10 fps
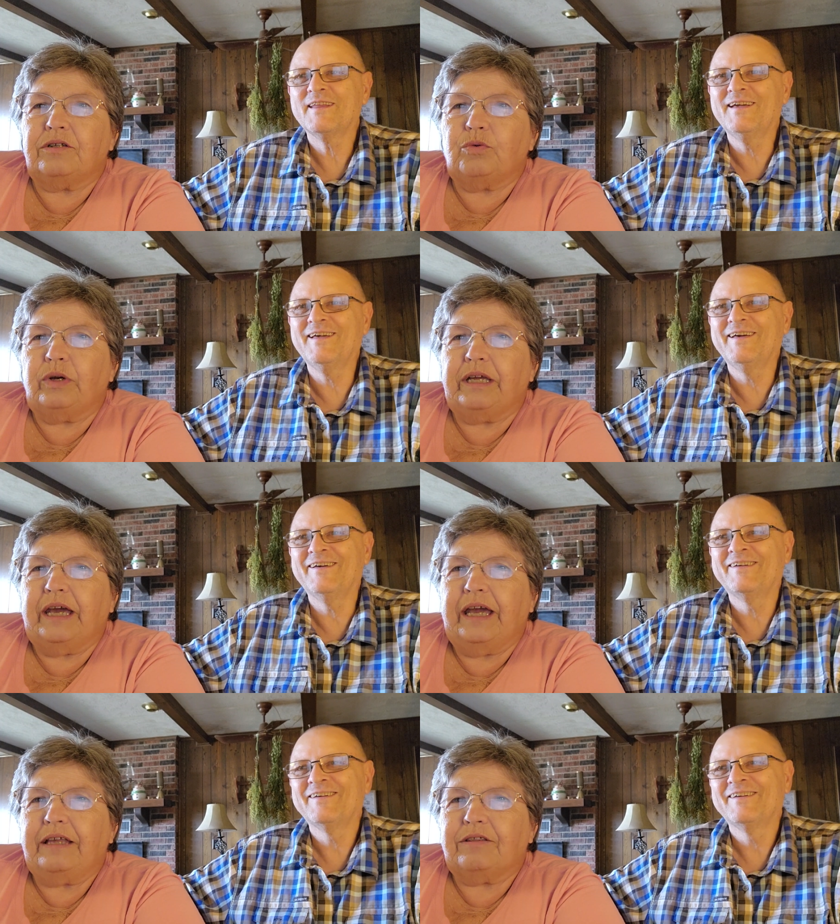
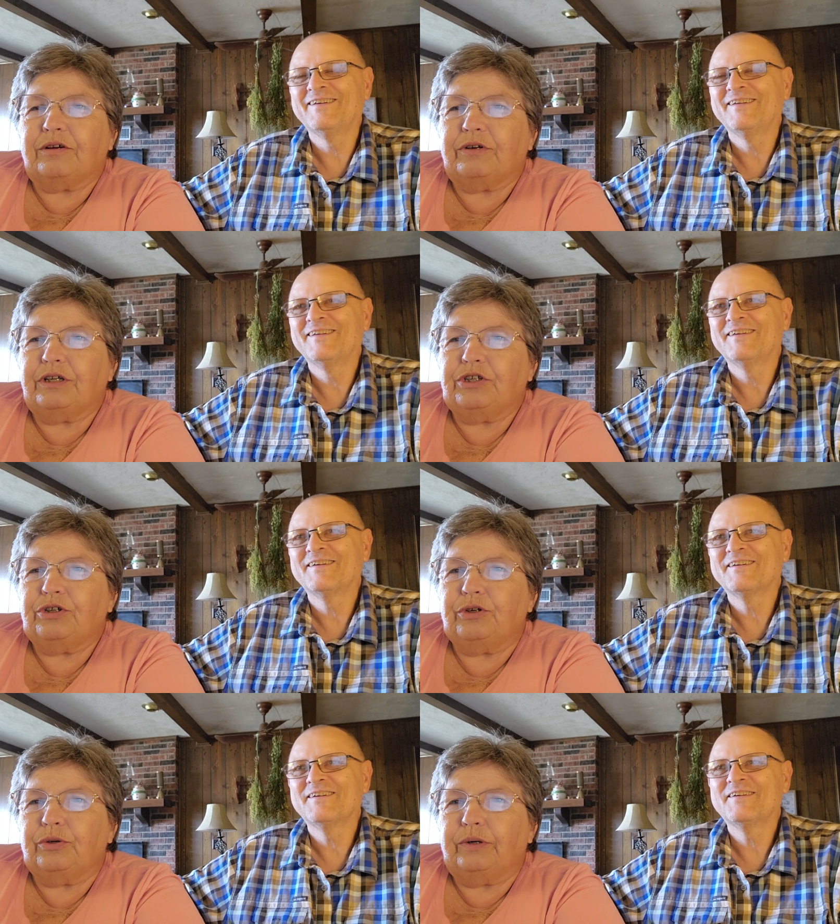Speaker 1: 28
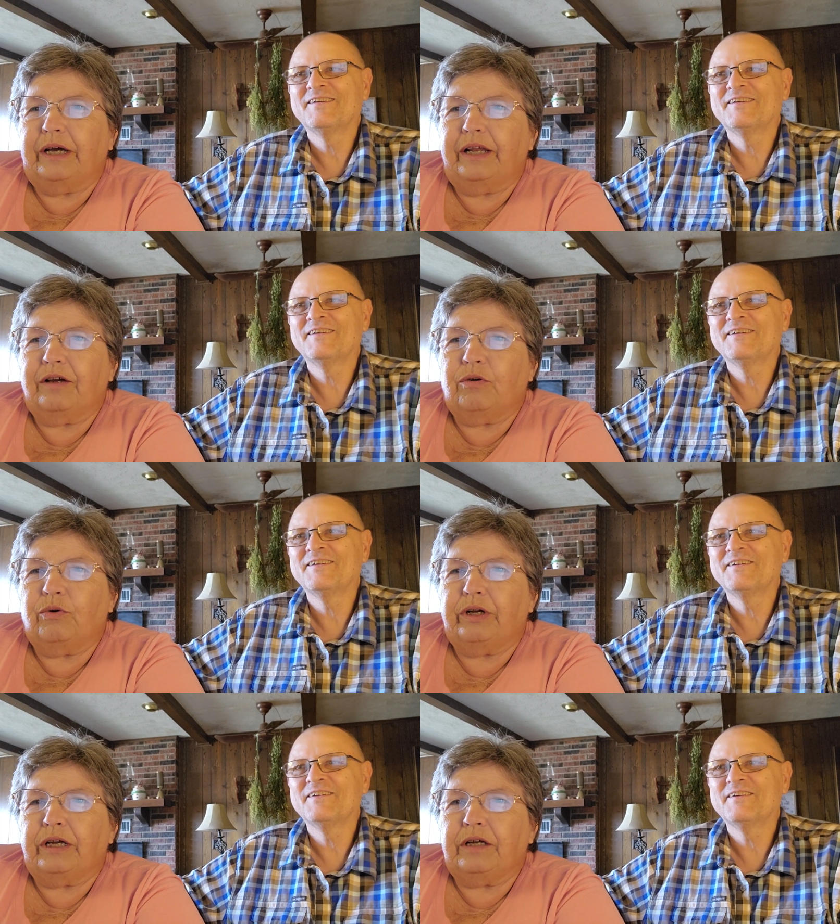32. And
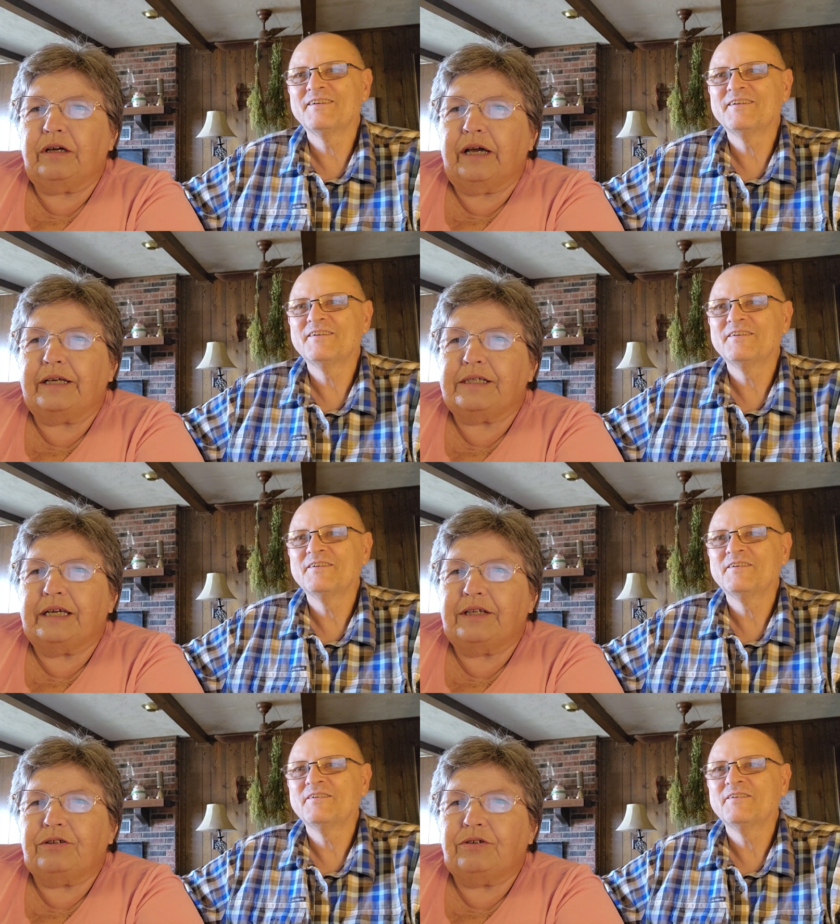according as
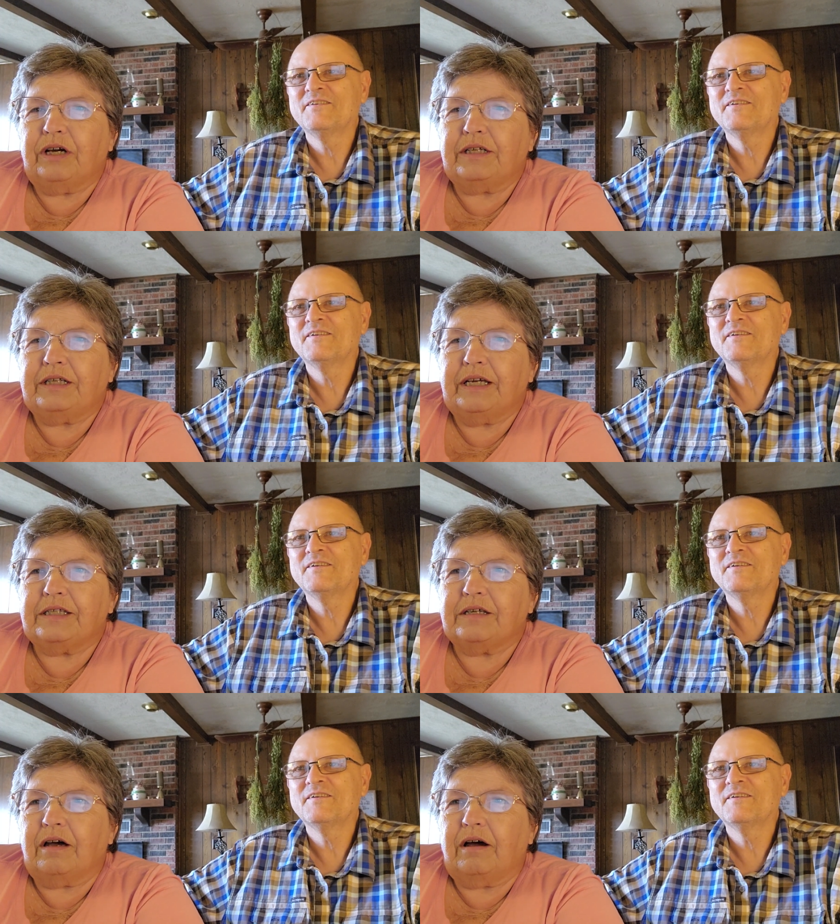they do not
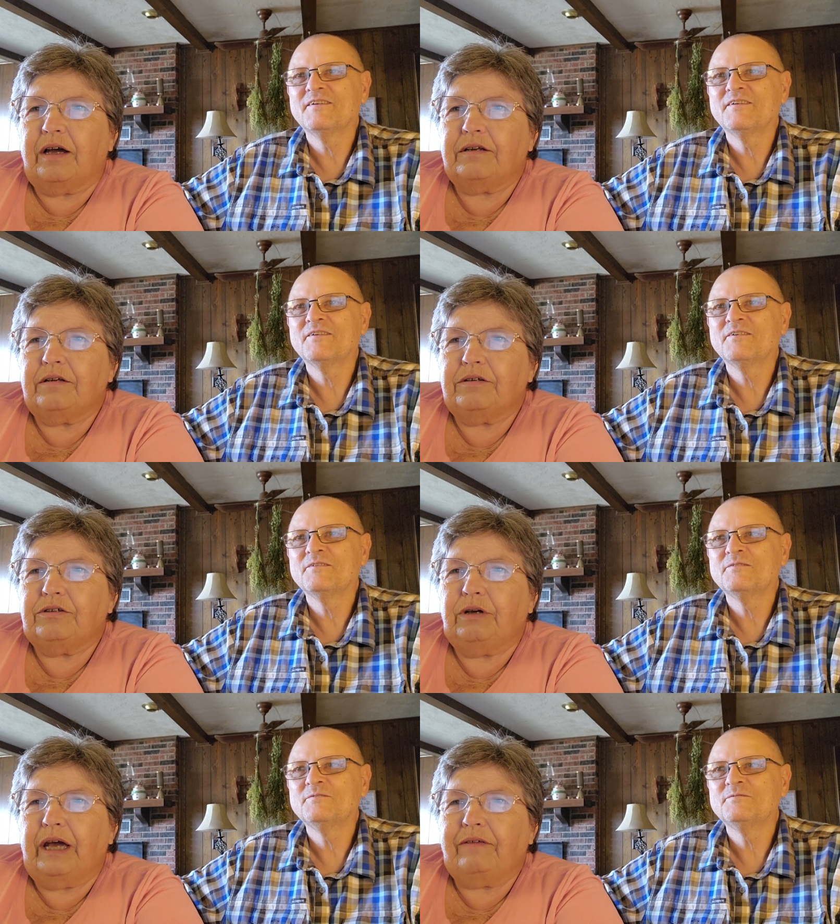test God
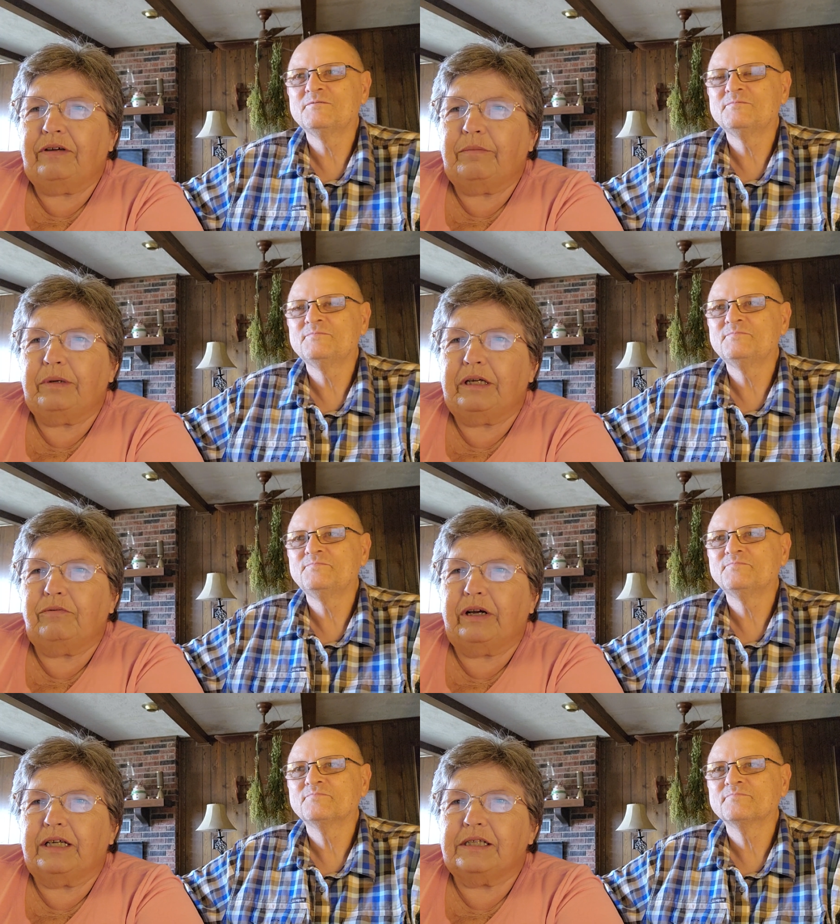to have him in,
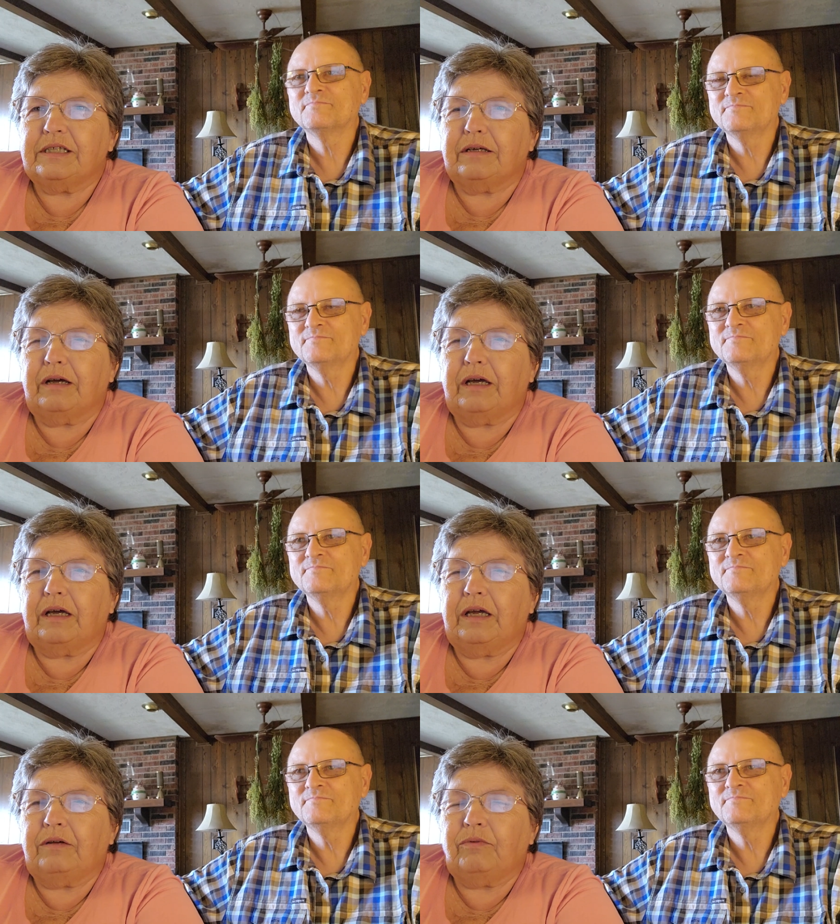recon
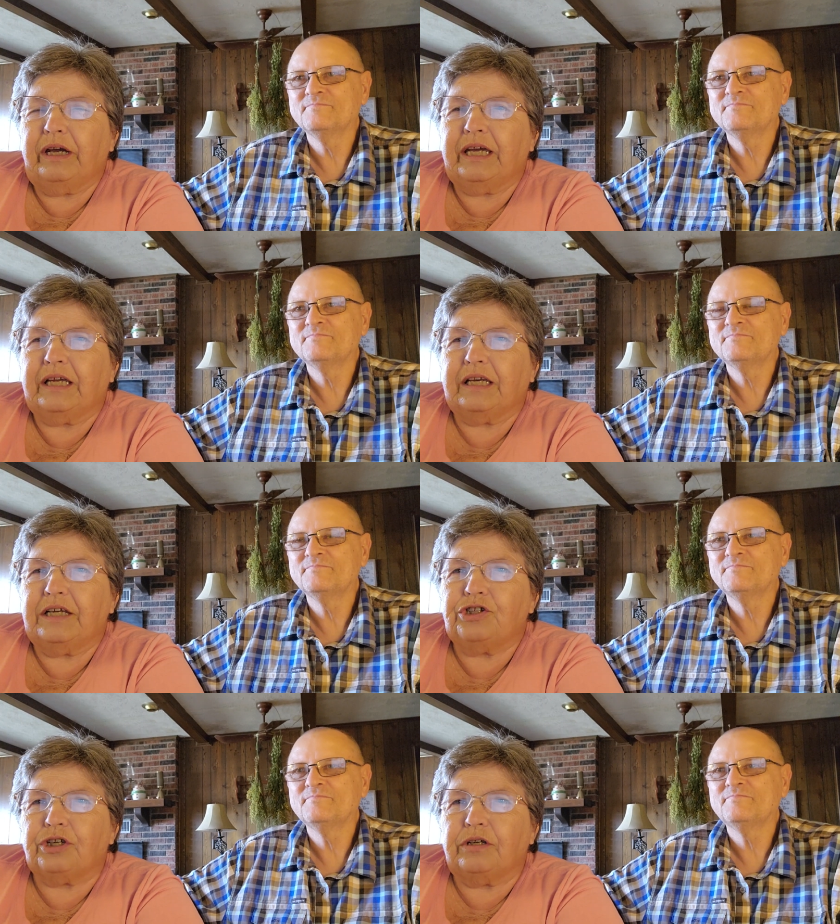in
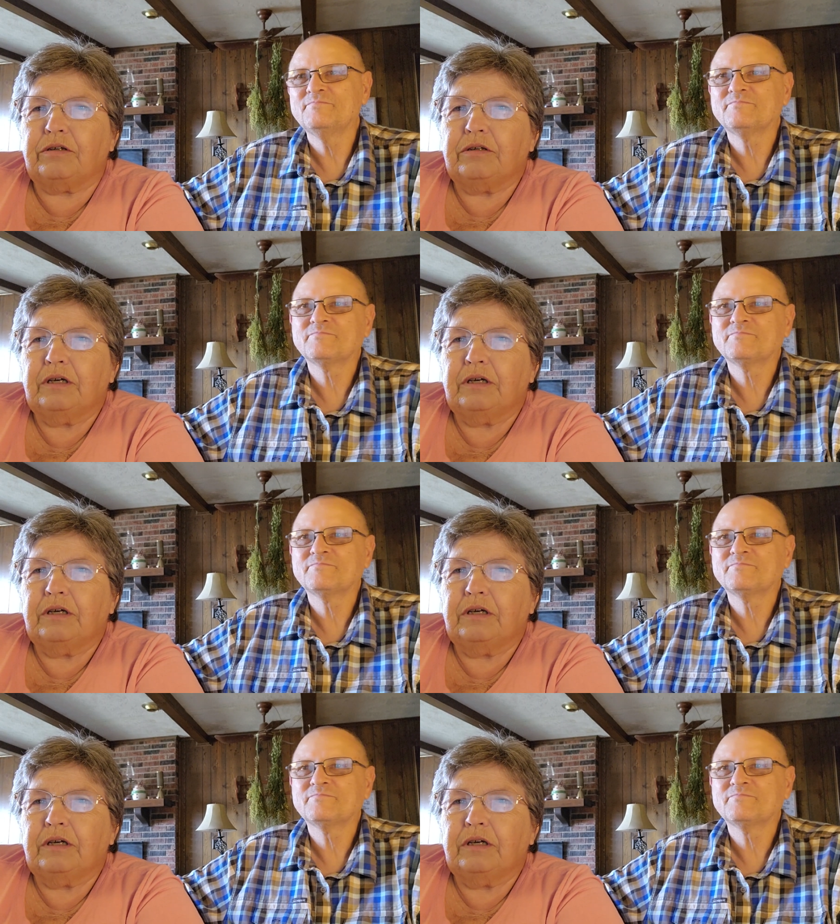recognition,